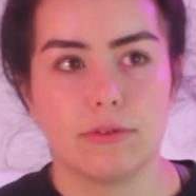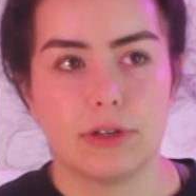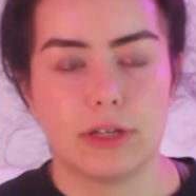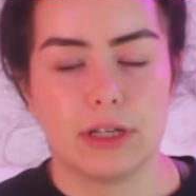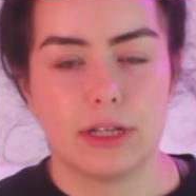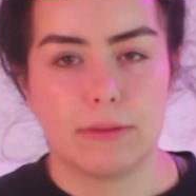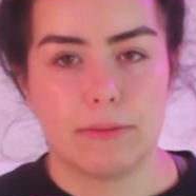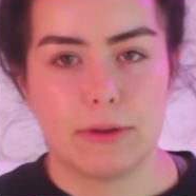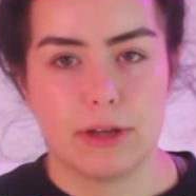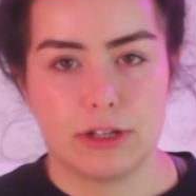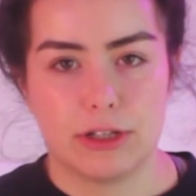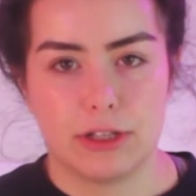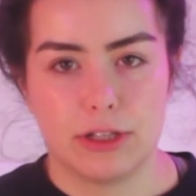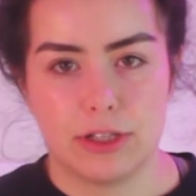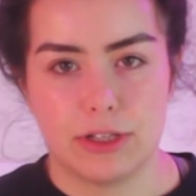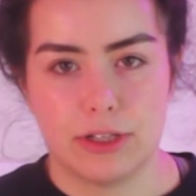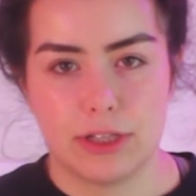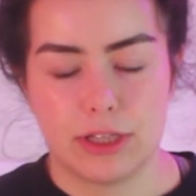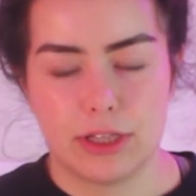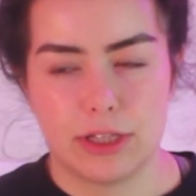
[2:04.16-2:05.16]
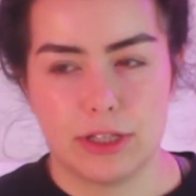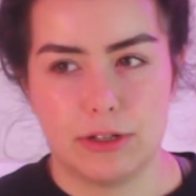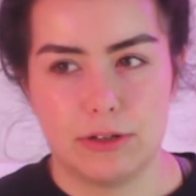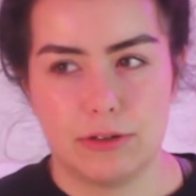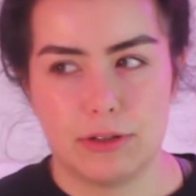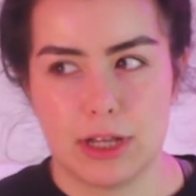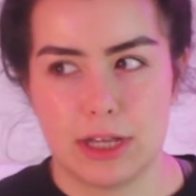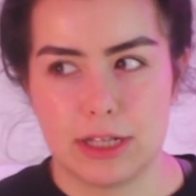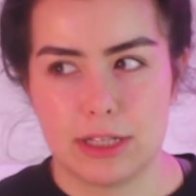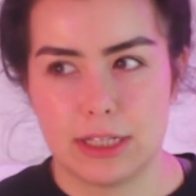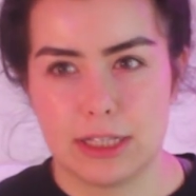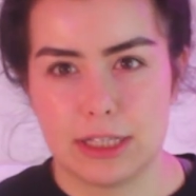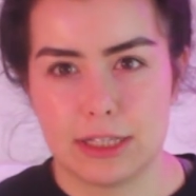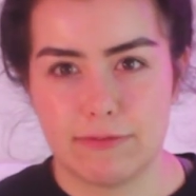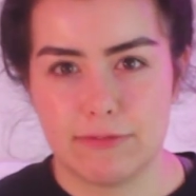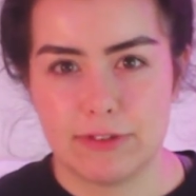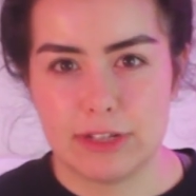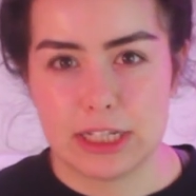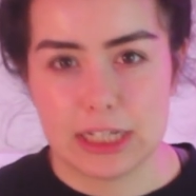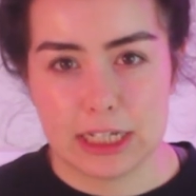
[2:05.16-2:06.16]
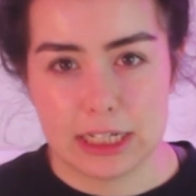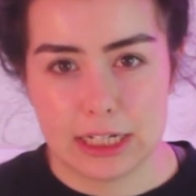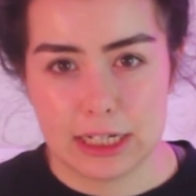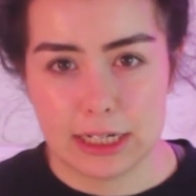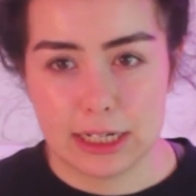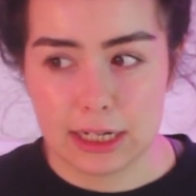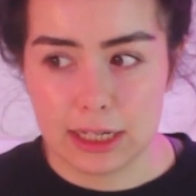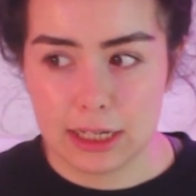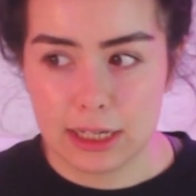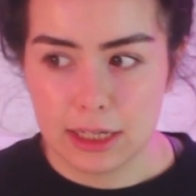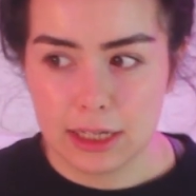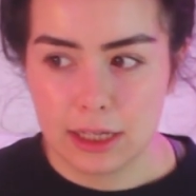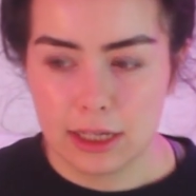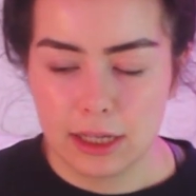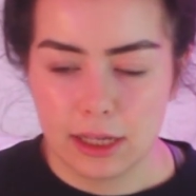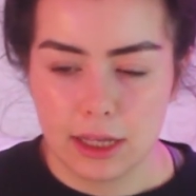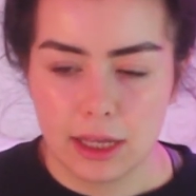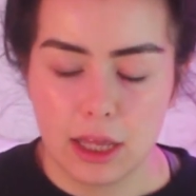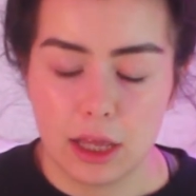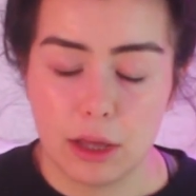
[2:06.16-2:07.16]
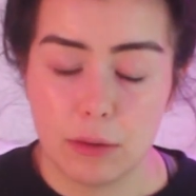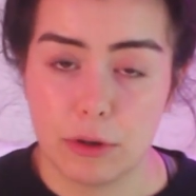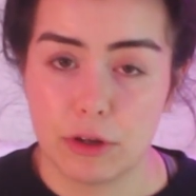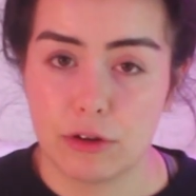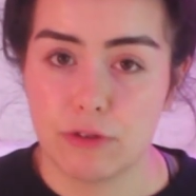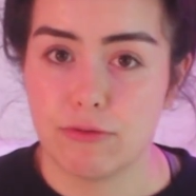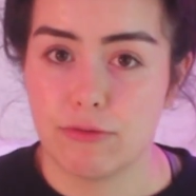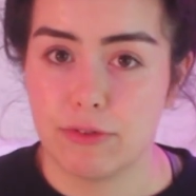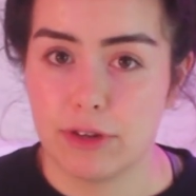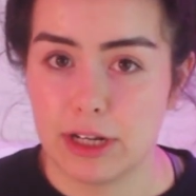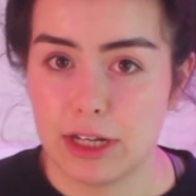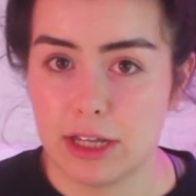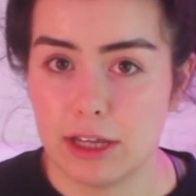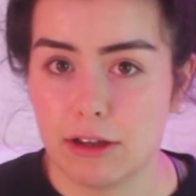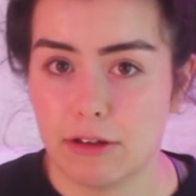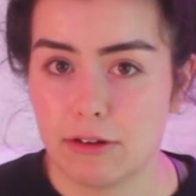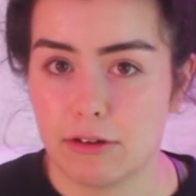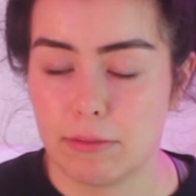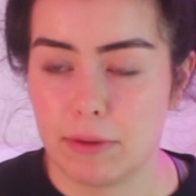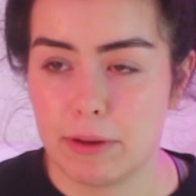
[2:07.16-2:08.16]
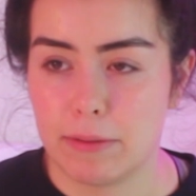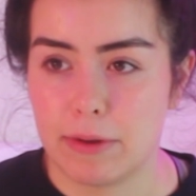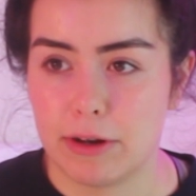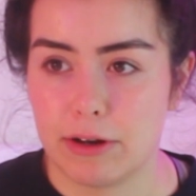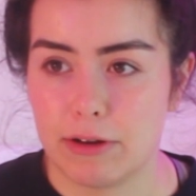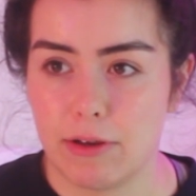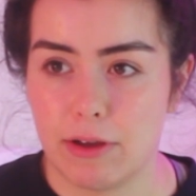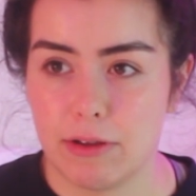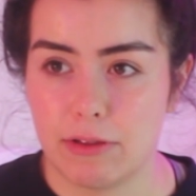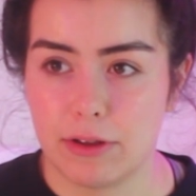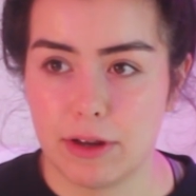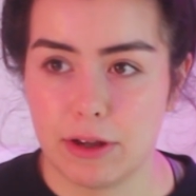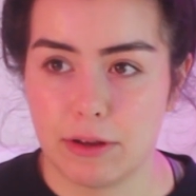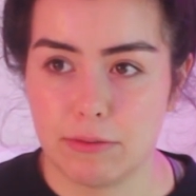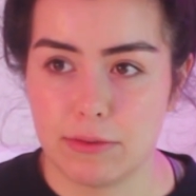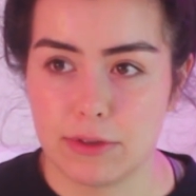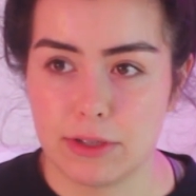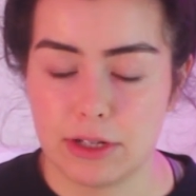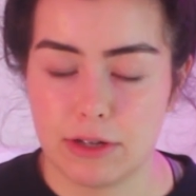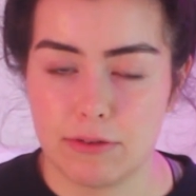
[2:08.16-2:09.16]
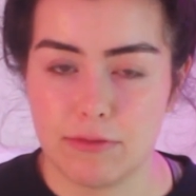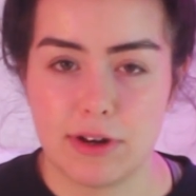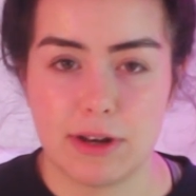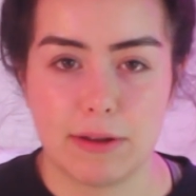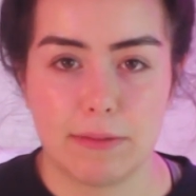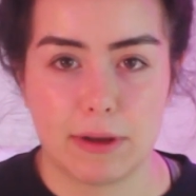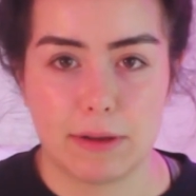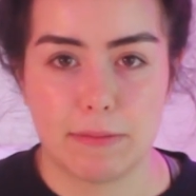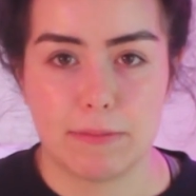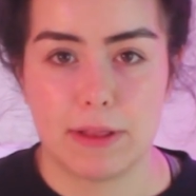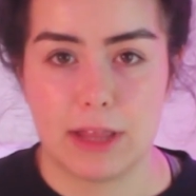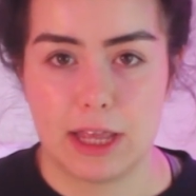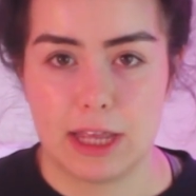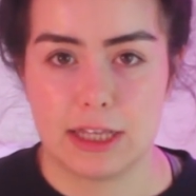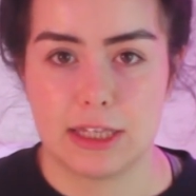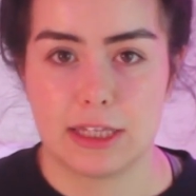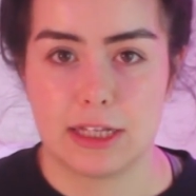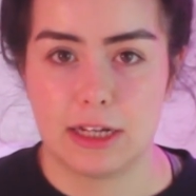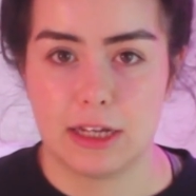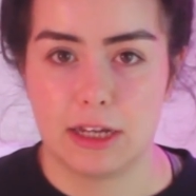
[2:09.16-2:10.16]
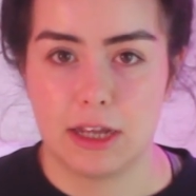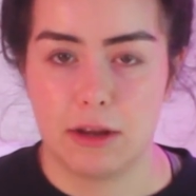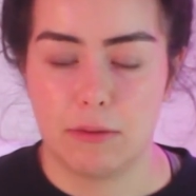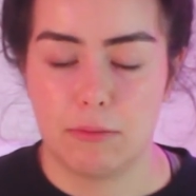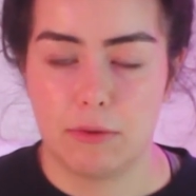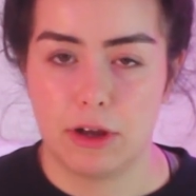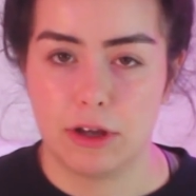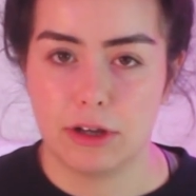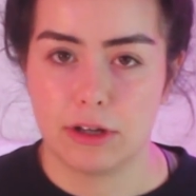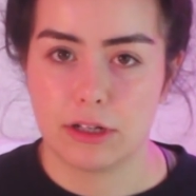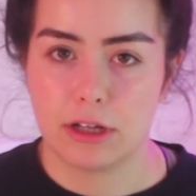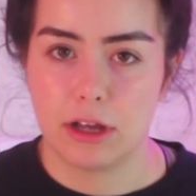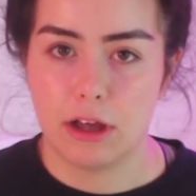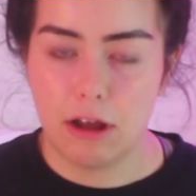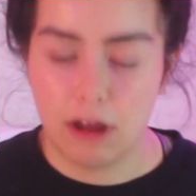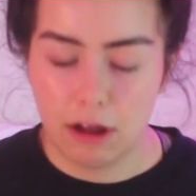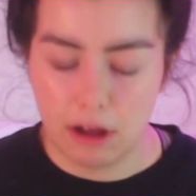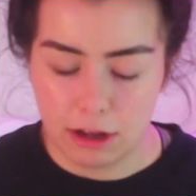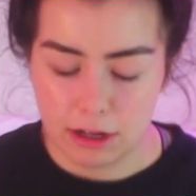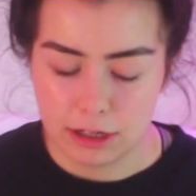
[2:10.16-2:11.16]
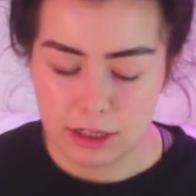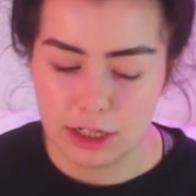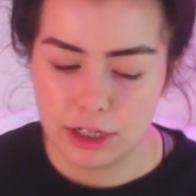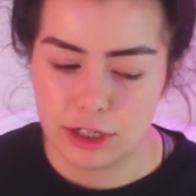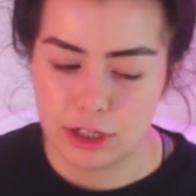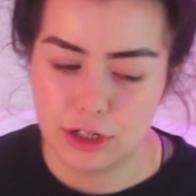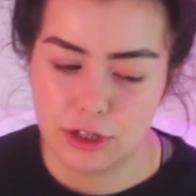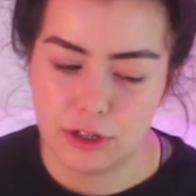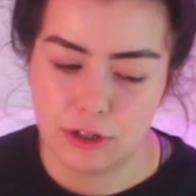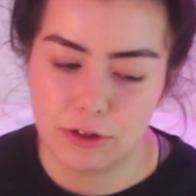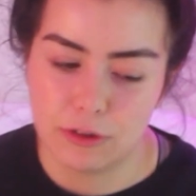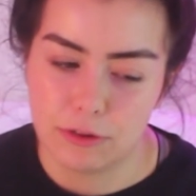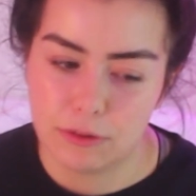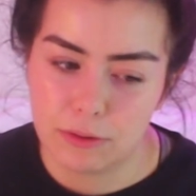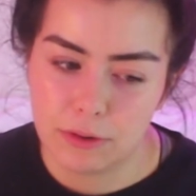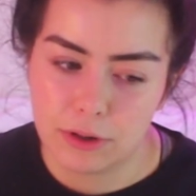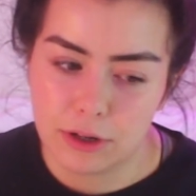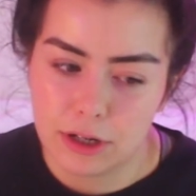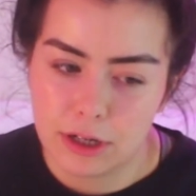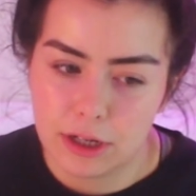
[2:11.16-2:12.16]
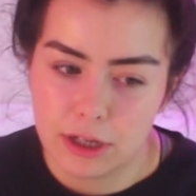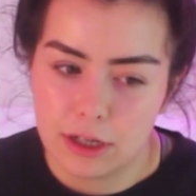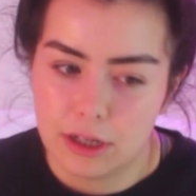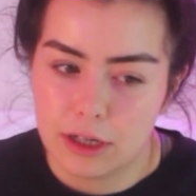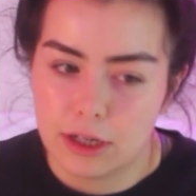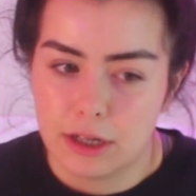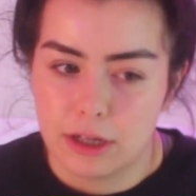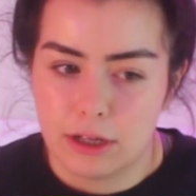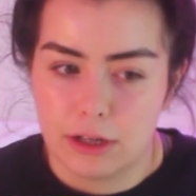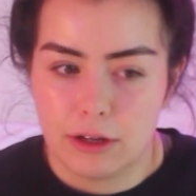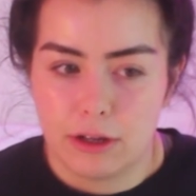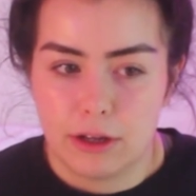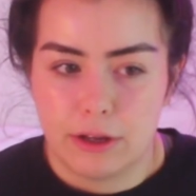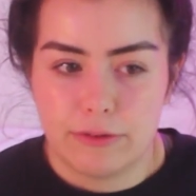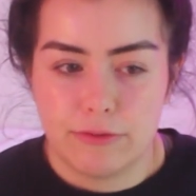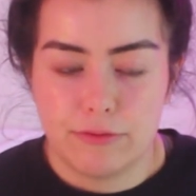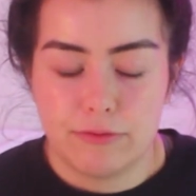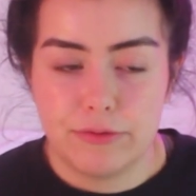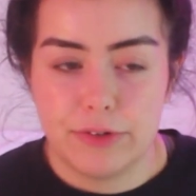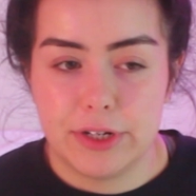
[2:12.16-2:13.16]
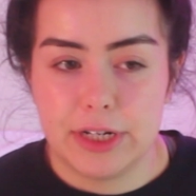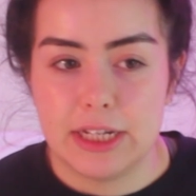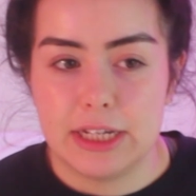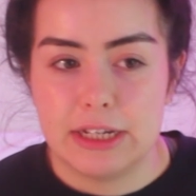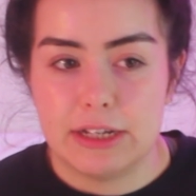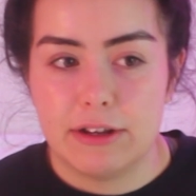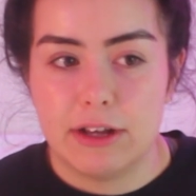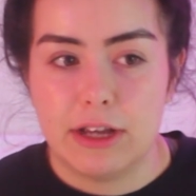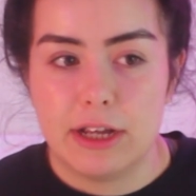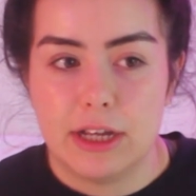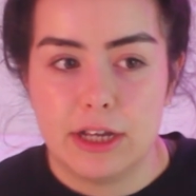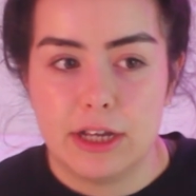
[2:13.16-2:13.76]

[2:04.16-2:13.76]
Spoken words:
In about 2017, I worked really hard on my mental health and I was in a really bad place, and I worked hard to really